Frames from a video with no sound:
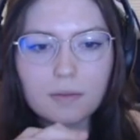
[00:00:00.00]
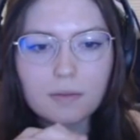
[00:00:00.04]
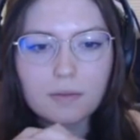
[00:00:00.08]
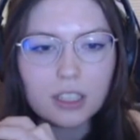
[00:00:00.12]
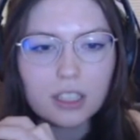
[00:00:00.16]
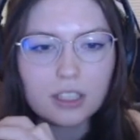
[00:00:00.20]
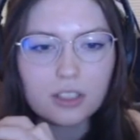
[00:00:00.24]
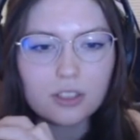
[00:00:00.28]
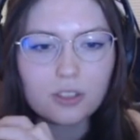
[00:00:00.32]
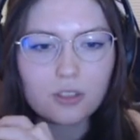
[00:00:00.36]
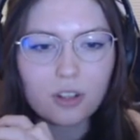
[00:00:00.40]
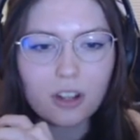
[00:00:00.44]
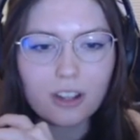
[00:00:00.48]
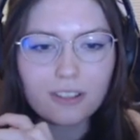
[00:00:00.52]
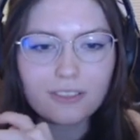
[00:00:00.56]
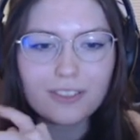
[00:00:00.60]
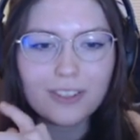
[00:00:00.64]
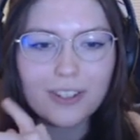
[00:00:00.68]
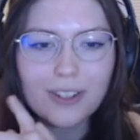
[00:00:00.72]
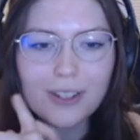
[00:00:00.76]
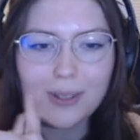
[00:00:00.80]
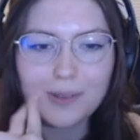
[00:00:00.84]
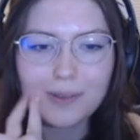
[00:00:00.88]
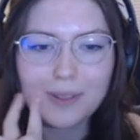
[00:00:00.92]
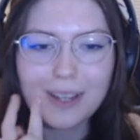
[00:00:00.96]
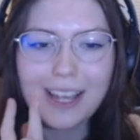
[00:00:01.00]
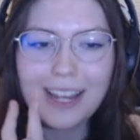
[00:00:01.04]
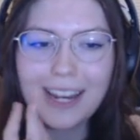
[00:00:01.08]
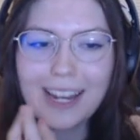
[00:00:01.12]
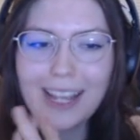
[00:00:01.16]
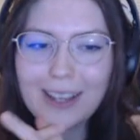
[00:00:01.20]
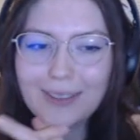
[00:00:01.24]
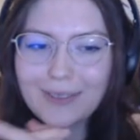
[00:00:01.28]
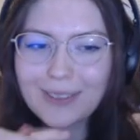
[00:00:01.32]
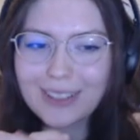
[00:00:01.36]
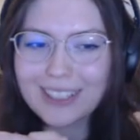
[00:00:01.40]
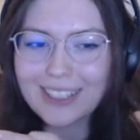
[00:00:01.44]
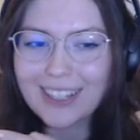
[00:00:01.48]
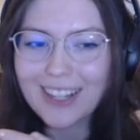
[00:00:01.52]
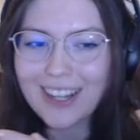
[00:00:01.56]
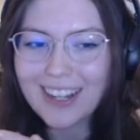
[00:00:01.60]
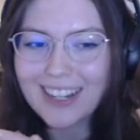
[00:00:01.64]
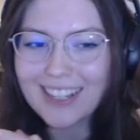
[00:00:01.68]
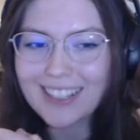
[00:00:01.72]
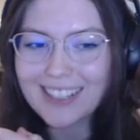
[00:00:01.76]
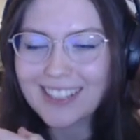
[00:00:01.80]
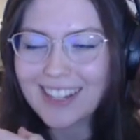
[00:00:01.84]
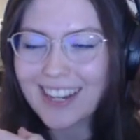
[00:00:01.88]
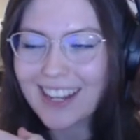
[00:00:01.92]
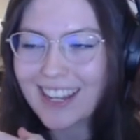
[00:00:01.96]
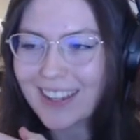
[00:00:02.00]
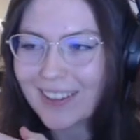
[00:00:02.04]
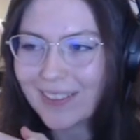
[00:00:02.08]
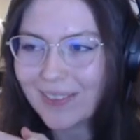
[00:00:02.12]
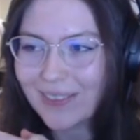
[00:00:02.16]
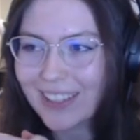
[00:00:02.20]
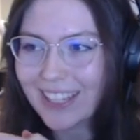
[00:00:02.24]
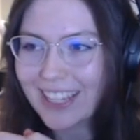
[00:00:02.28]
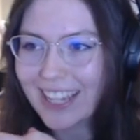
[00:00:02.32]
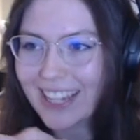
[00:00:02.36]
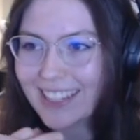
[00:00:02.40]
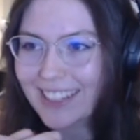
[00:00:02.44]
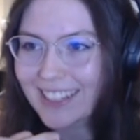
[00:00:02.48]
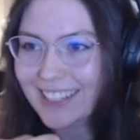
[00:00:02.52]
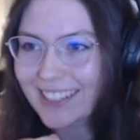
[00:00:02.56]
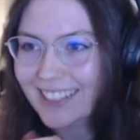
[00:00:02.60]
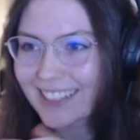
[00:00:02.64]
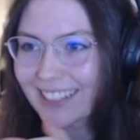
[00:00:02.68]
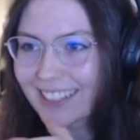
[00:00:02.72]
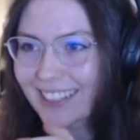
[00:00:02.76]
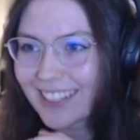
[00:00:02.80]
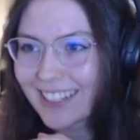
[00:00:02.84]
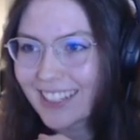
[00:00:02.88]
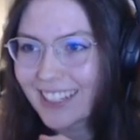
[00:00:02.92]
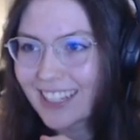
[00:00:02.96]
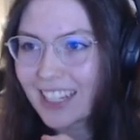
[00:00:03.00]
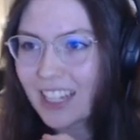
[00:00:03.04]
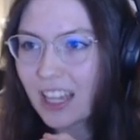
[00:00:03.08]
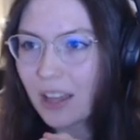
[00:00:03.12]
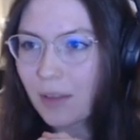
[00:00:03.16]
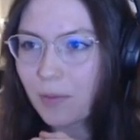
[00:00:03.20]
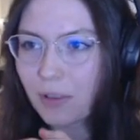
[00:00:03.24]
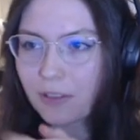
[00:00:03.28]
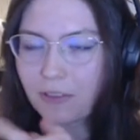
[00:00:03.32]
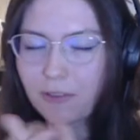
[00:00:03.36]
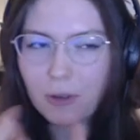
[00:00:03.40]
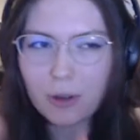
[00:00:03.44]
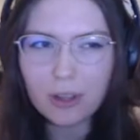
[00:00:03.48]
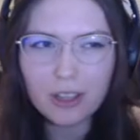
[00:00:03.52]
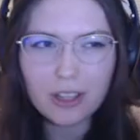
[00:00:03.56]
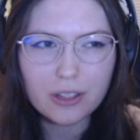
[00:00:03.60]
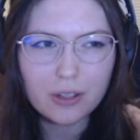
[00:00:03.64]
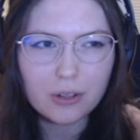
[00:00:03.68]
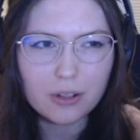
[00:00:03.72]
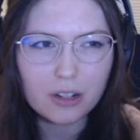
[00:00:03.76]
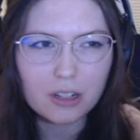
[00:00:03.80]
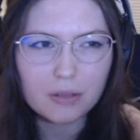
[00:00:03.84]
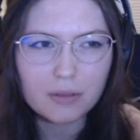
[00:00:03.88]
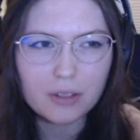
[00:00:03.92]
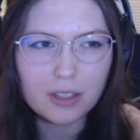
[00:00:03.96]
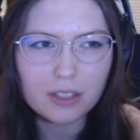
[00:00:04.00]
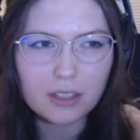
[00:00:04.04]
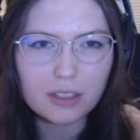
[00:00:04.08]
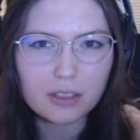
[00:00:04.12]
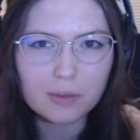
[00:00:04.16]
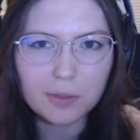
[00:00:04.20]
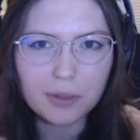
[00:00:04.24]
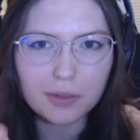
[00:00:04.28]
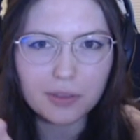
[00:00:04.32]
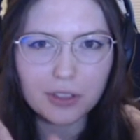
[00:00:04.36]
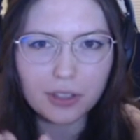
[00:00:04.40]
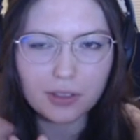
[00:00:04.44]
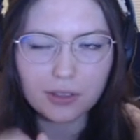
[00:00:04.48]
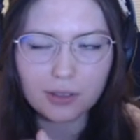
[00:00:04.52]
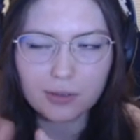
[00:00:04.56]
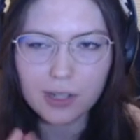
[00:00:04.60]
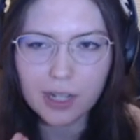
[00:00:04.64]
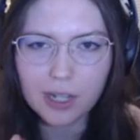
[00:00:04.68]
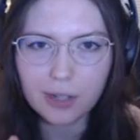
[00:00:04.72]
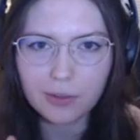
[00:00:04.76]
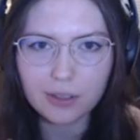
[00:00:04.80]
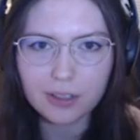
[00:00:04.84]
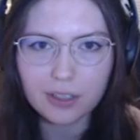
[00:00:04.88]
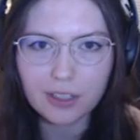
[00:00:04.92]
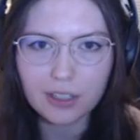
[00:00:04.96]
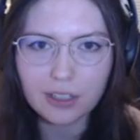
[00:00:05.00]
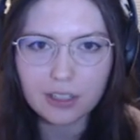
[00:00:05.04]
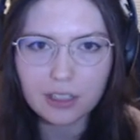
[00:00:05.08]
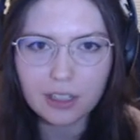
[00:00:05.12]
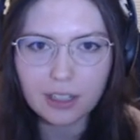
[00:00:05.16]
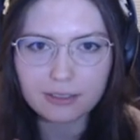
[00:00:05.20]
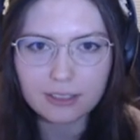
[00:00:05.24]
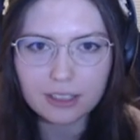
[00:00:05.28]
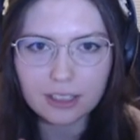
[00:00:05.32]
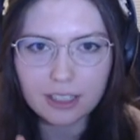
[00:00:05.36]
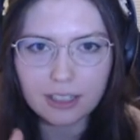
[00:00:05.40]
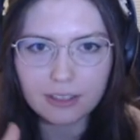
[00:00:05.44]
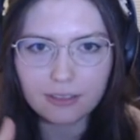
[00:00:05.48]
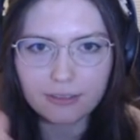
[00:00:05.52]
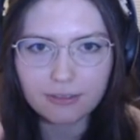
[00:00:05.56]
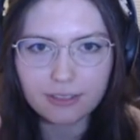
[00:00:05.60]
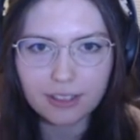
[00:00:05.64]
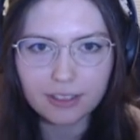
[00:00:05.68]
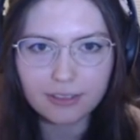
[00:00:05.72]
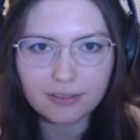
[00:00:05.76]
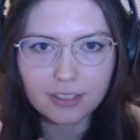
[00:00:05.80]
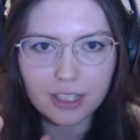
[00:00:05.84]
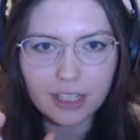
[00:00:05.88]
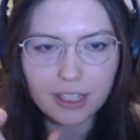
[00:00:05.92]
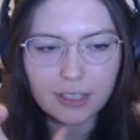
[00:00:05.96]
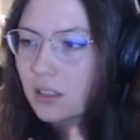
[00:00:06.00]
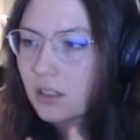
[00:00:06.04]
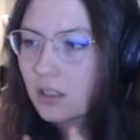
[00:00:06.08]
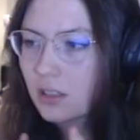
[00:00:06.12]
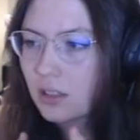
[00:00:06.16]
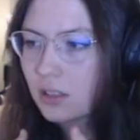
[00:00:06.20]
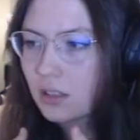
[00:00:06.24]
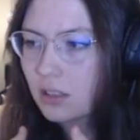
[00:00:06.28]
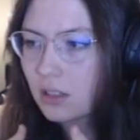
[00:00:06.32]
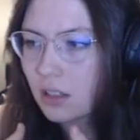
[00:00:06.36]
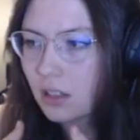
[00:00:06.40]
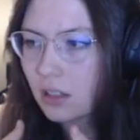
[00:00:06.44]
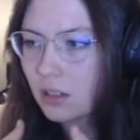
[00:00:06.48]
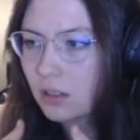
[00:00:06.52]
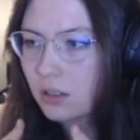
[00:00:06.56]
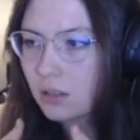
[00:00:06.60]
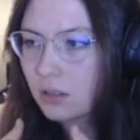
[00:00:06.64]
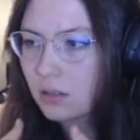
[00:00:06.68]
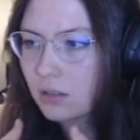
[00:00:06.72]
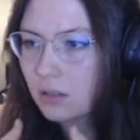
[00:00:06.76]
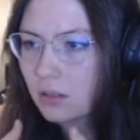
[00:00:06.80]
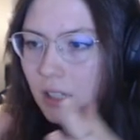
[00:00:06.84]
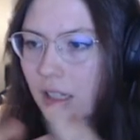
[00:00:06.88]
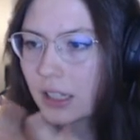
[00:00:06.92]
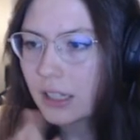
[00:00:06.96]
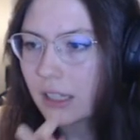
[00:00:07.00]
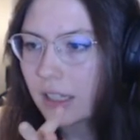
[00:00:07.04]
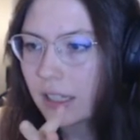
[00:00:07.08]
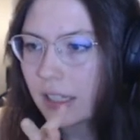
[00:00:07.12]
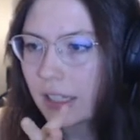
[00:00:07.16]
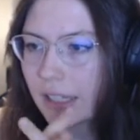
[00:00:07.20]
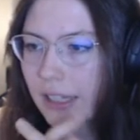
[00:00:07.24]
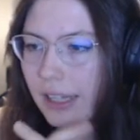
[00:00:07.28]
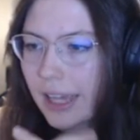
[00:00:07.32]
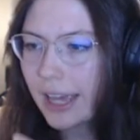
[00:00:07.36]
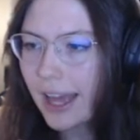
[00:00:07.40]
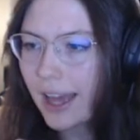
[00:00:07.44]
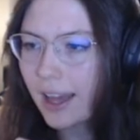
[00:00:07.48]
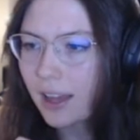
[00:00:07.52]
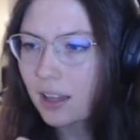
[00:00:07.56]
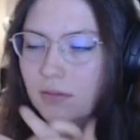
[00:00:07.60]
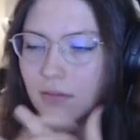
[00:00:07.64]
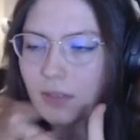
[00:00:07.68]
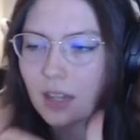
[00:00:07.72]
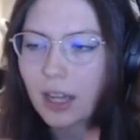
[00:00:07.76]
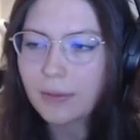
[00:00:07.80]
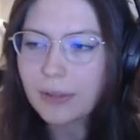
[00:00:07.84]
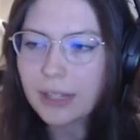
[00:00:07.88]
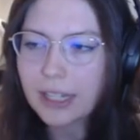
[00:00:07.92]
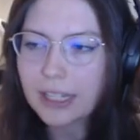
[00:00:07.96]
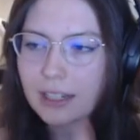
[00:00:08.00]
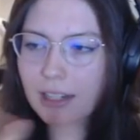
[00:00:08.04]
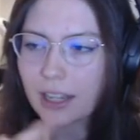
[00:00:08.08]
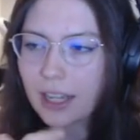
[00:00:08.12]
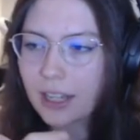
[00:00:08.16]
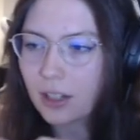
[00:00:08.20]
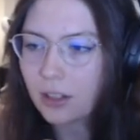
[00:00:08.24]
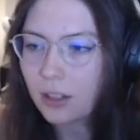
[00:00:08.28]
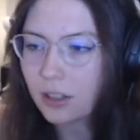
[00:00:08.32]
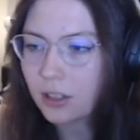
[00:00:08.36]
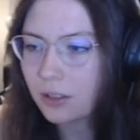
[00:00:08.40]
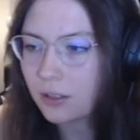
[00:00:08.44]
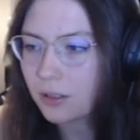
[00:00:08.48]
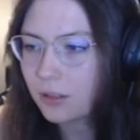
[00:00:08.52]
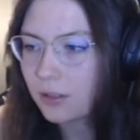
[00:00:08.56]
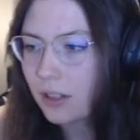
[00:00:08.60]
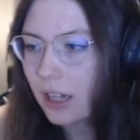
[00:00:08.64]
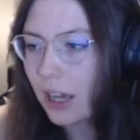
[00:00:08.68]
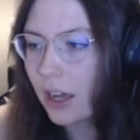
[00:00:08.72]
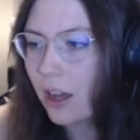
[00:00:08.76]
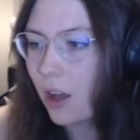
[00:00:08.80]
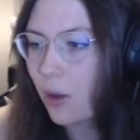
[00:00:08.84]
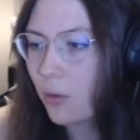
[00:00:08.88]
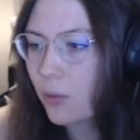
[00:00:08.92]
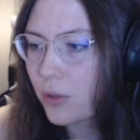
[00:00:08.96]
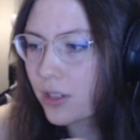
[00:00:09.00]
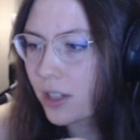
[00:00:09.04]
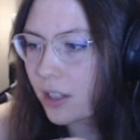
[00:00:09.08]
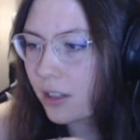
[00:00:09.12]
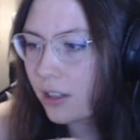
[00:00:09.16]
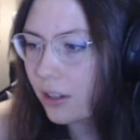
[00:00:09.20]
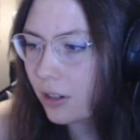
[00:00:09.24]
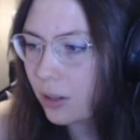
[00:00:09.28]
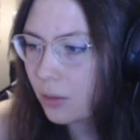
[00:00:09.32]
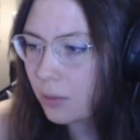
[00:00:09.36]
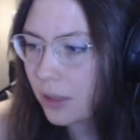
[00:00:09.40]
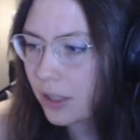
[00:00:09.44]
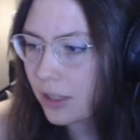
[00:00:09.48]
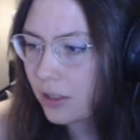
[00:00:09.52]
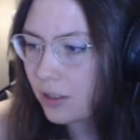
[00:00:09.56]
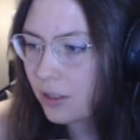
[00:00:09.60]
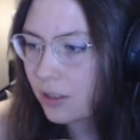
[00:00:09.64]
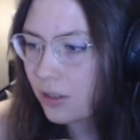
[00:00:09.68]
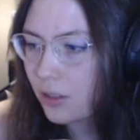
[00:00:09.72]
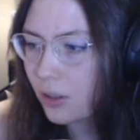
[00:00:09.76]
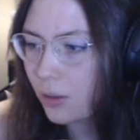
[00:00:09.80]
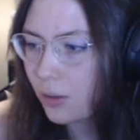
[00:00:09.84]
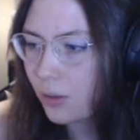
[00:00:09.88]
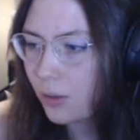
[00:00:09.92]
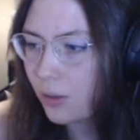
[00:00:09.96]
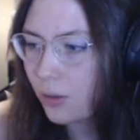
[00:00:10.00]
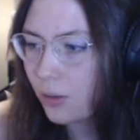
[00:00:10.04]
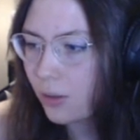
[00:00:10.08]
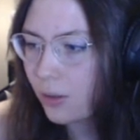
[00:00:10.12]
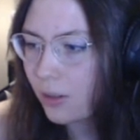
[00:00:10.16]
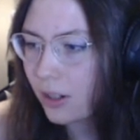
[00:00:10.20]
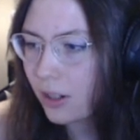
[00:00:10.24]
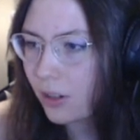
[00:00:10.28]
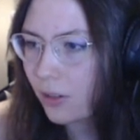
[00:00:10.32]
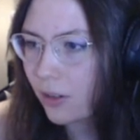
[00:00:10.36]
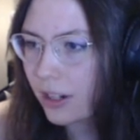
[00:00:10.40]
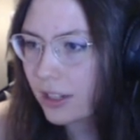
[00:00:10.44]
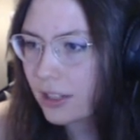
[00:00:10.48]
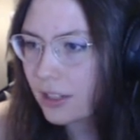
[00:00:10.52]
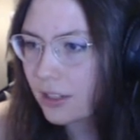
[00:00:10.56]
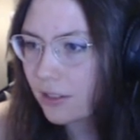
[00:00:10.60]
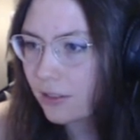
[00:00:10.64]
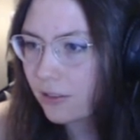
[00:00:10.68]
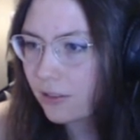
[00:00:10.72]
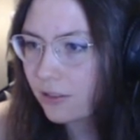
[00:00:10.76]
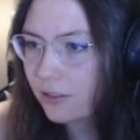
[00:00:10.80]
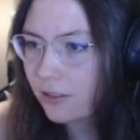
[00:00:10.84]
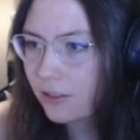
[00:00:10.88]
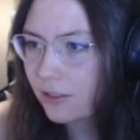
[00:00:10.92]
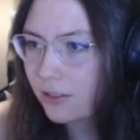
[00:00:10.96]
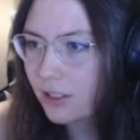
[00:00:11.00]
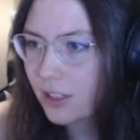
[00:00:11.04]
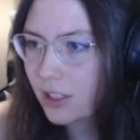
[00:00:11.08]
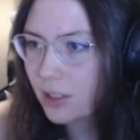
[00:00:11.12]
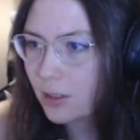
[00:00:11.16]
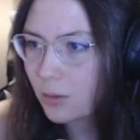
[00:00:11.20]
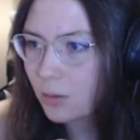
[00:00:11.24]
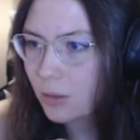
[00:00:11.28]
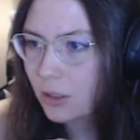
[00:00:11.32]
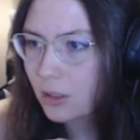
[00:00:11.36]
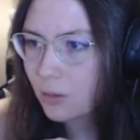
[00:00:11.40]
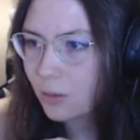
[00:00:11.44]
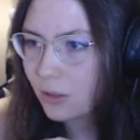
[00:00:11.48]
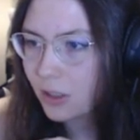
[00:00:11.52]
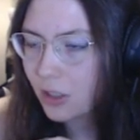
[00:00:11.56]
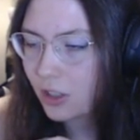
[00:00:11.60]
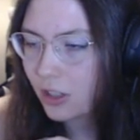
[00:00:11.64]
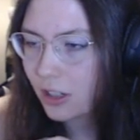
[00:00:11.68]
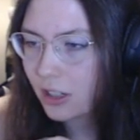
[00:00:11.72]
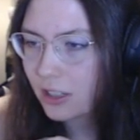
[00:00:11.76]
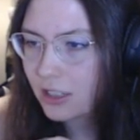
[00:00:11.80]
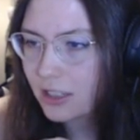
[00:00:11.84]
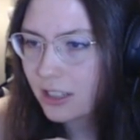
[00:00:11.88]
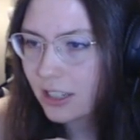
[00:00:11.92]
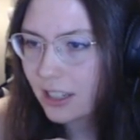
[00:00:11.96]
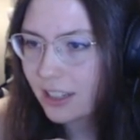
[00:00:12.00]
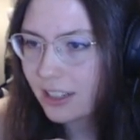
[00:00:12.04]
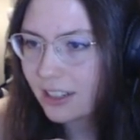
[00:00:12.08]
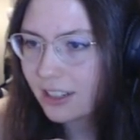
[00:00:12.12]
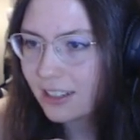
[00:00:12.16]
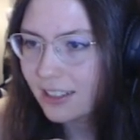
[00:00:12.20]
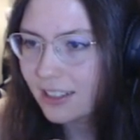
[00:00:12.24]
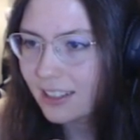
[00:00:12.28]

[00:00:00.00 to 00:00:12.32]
Strong for his rating, but not his name, yes. Before the tournament, his provisional rating was like 1750. So, yeah, I mean, I don't know. I was a little bit too aggressive, is what Josh said.